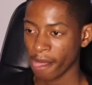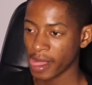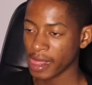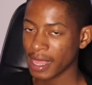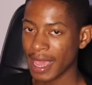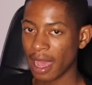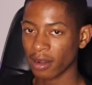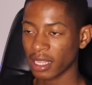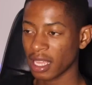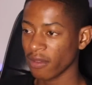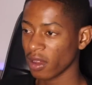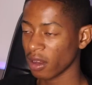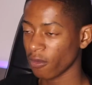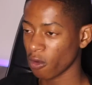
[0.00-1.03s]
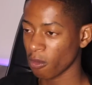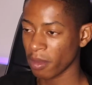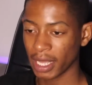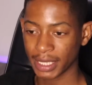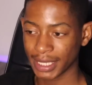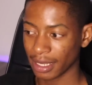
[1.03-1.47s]
And yeah, I'd give out
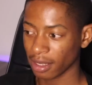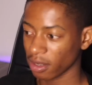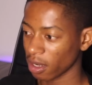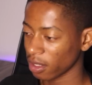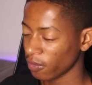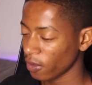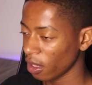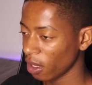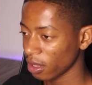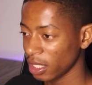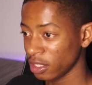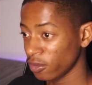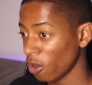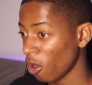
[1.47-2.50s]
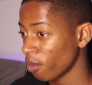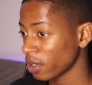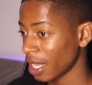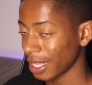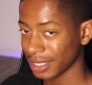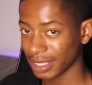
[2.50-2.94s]
information, I'd fill out these
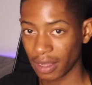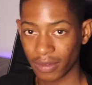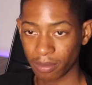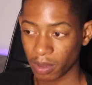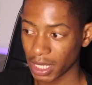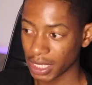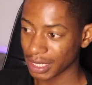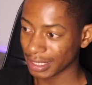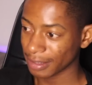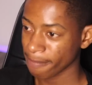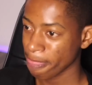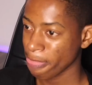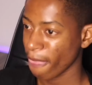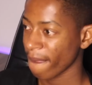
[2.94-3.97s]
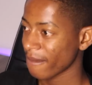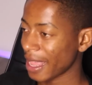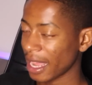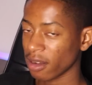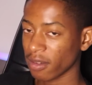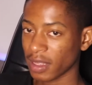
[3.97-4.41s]
forms, like 7 pages. At
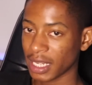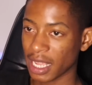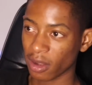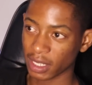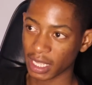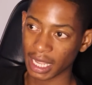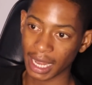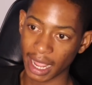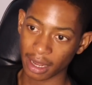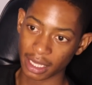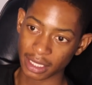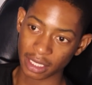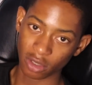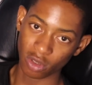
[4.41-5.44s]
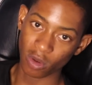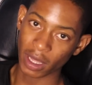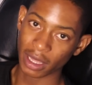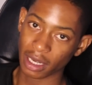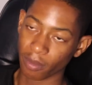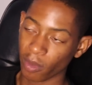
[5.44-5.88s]
the end of the day, I'd get let's say
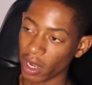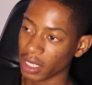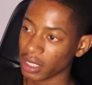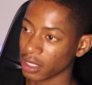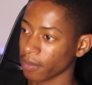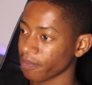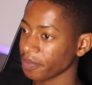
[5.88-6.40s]
200 points.